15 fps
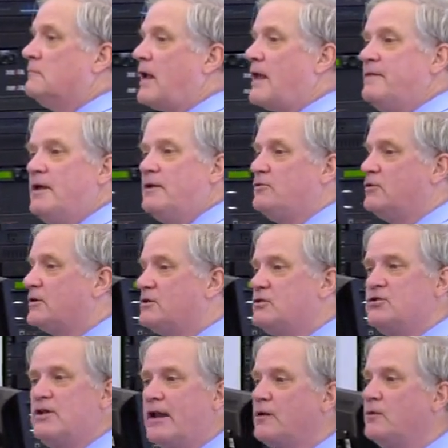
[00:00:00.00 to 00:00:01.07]
And then you can
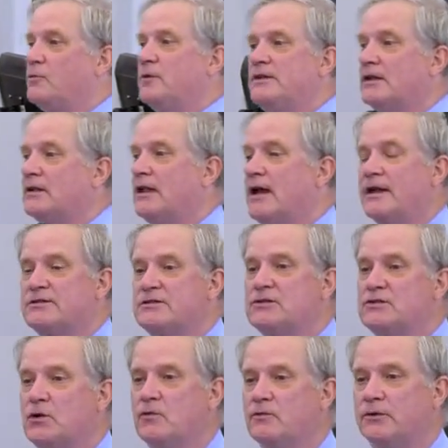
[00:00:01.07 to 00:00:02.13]
check it when the class
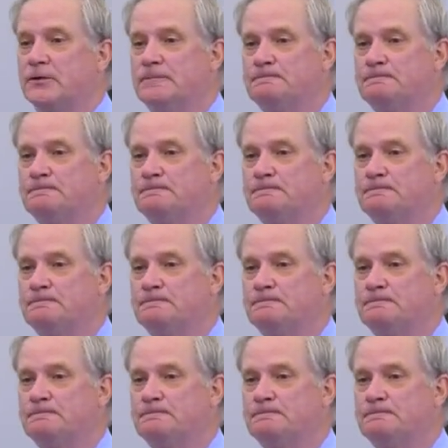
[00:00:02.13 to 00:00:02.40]
is over.